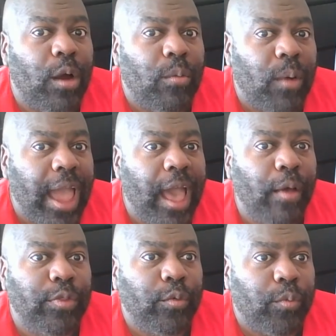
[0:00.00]

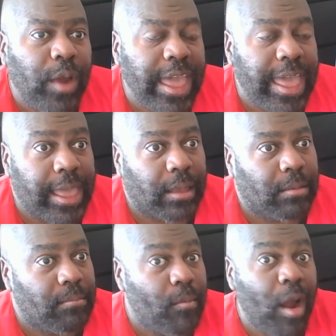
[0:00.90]
around the ring.
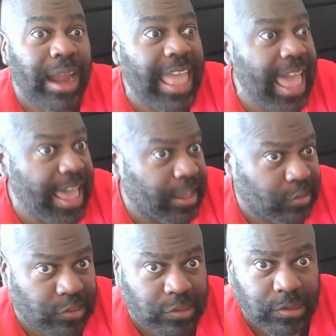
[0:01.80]

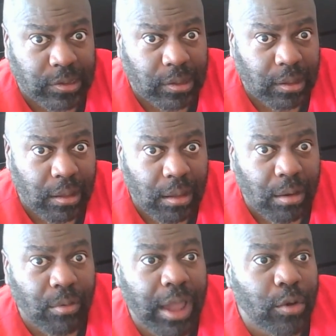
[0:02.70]
Marquez,
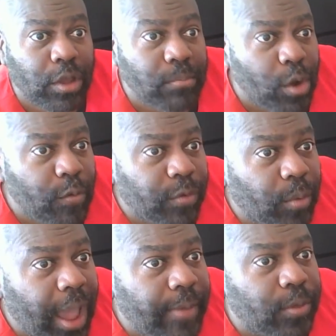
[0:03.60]
right? Who can move
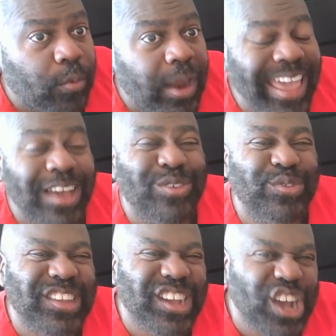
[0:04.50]
around the ring,
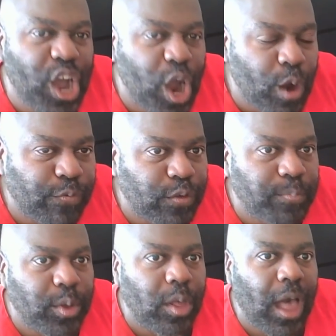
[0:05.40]
who's
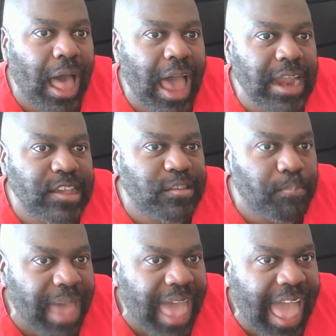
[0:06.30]
comfortable on his
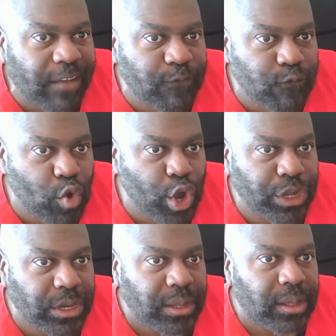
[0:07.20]
back
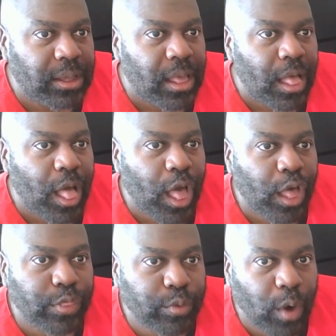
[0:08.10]
foot
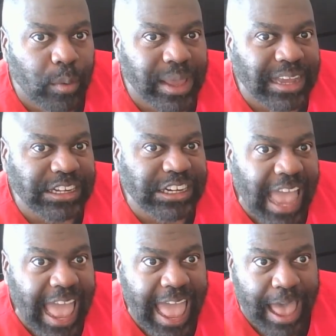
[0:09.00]
throwing a
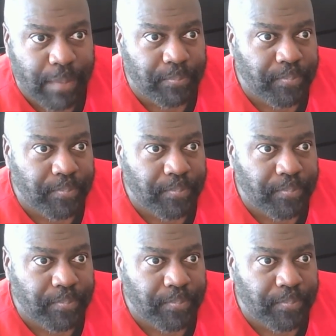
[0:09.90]
jab,